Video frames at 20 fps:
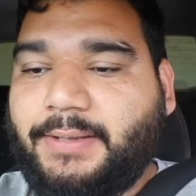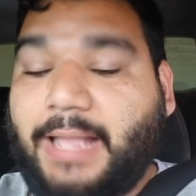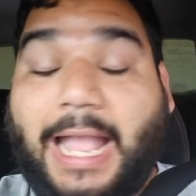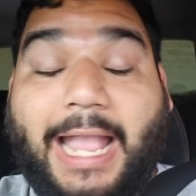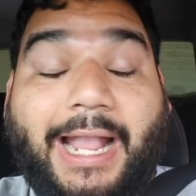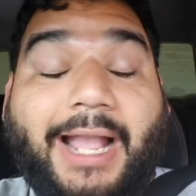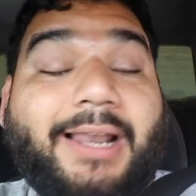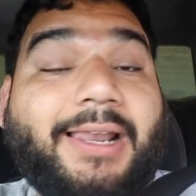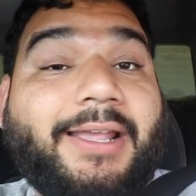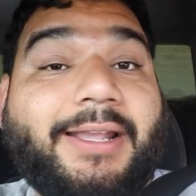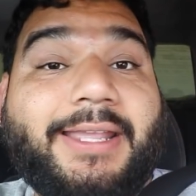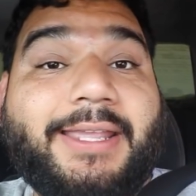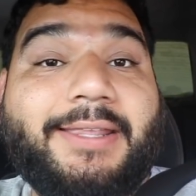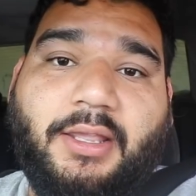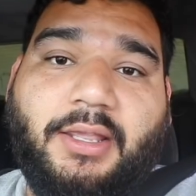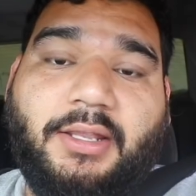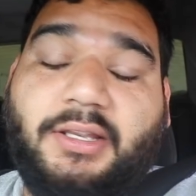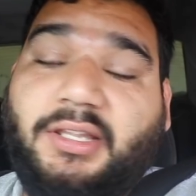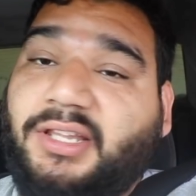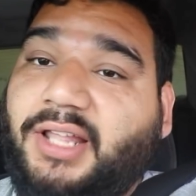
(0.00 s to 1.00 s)
I got lucky.
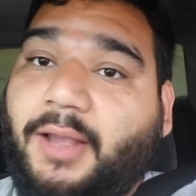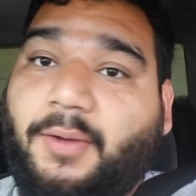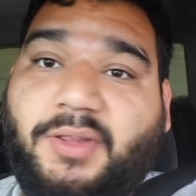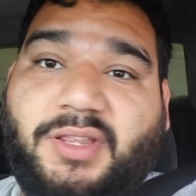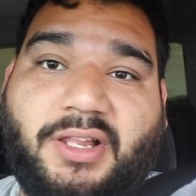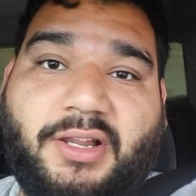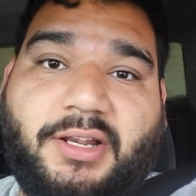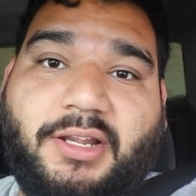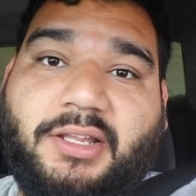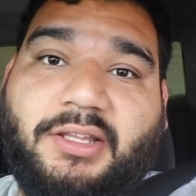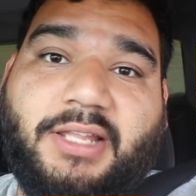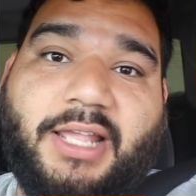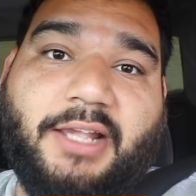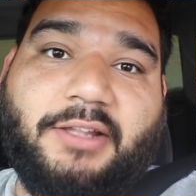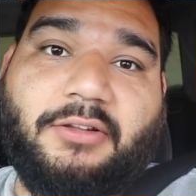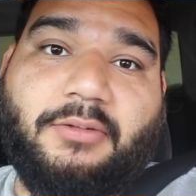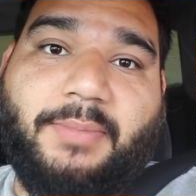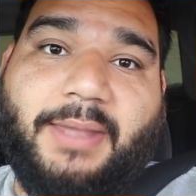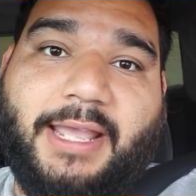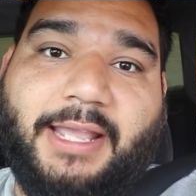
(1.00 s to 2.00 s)
This guy was selling his
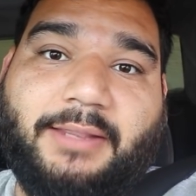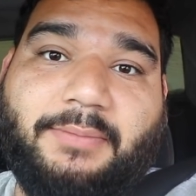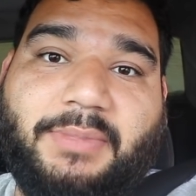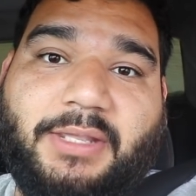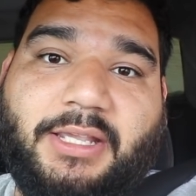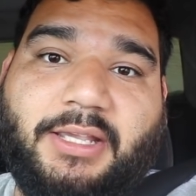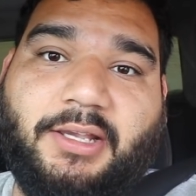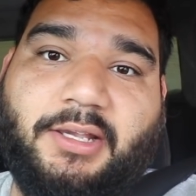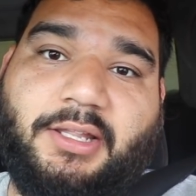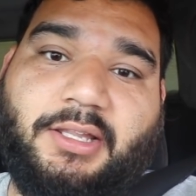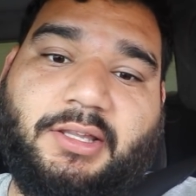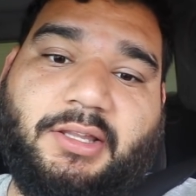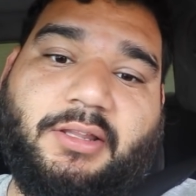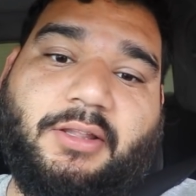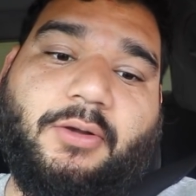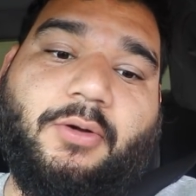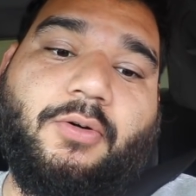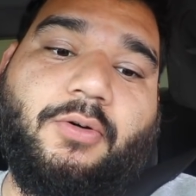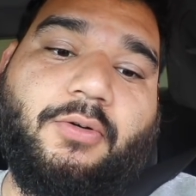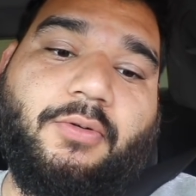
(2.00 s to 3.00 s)
axle back because
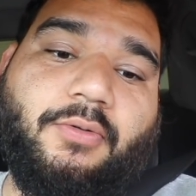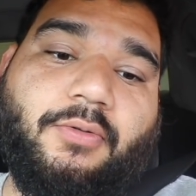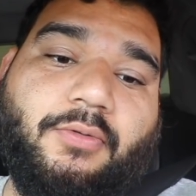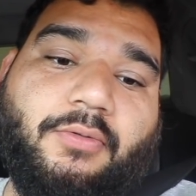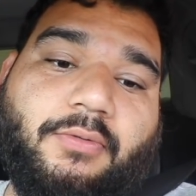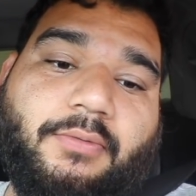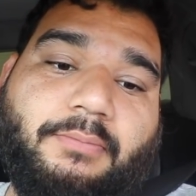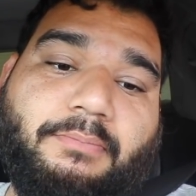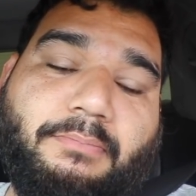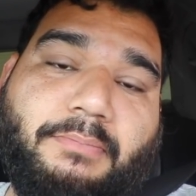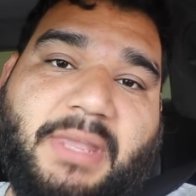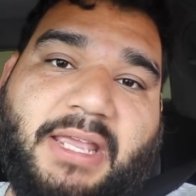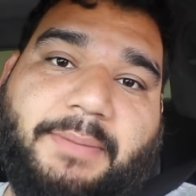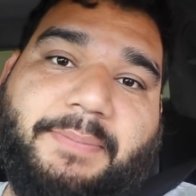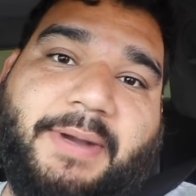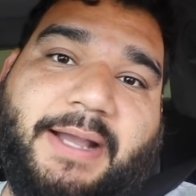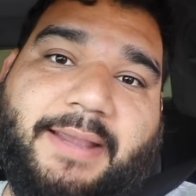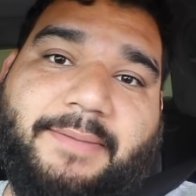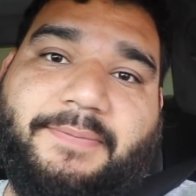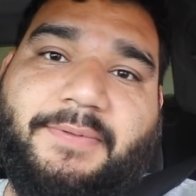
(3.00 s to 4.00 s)
the whole
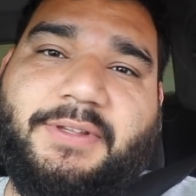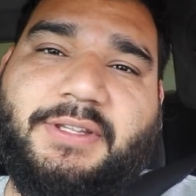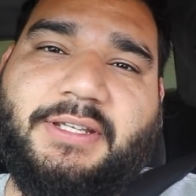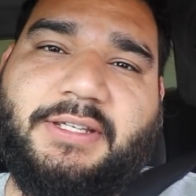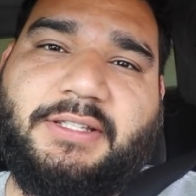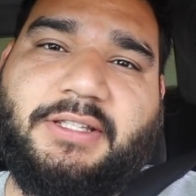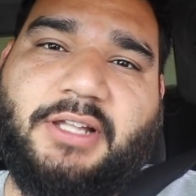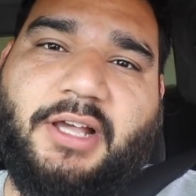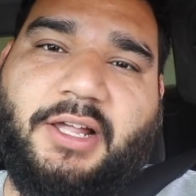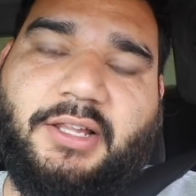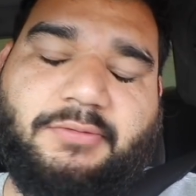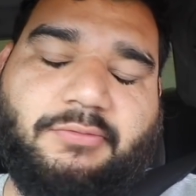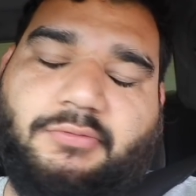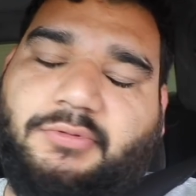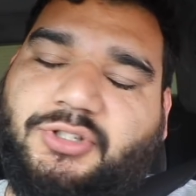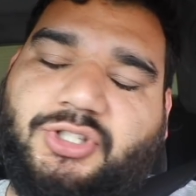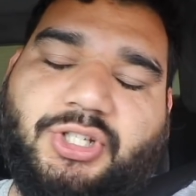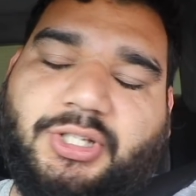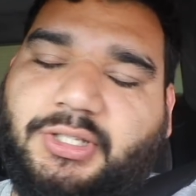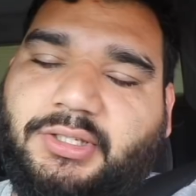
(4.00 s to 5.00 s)
mid pipe for the exhaust
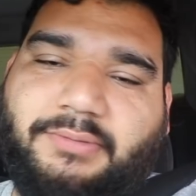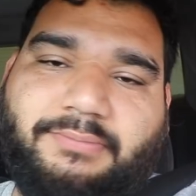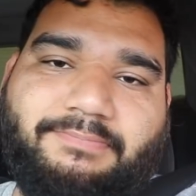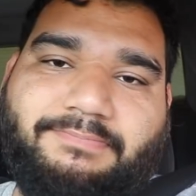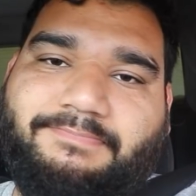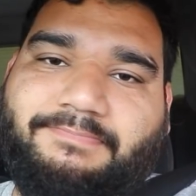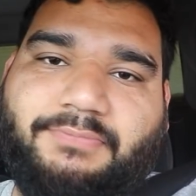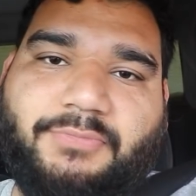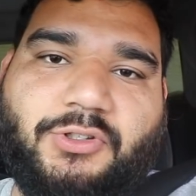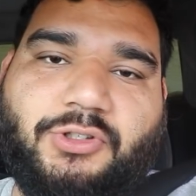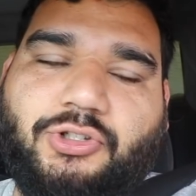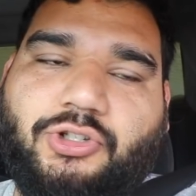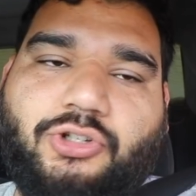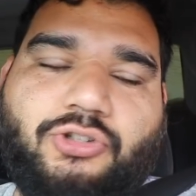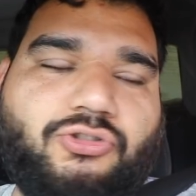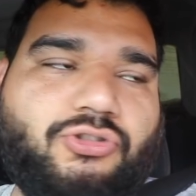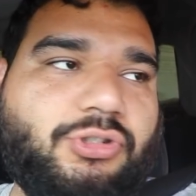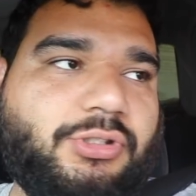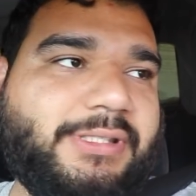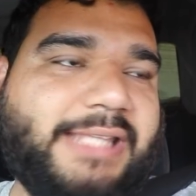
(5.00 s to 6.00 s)
was just
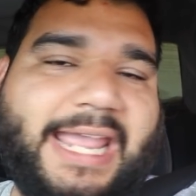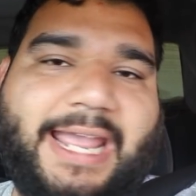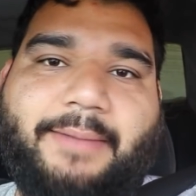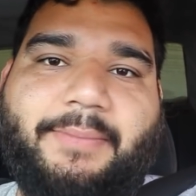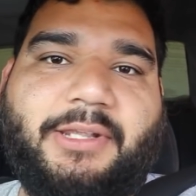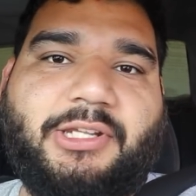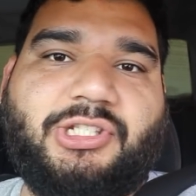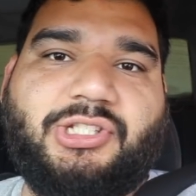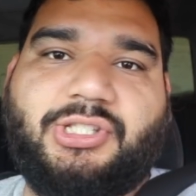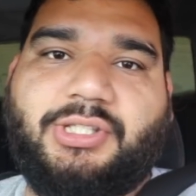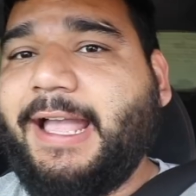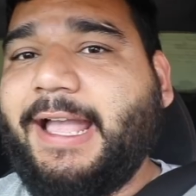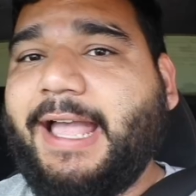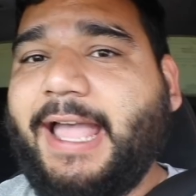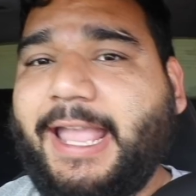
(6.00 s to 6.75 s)
damaged.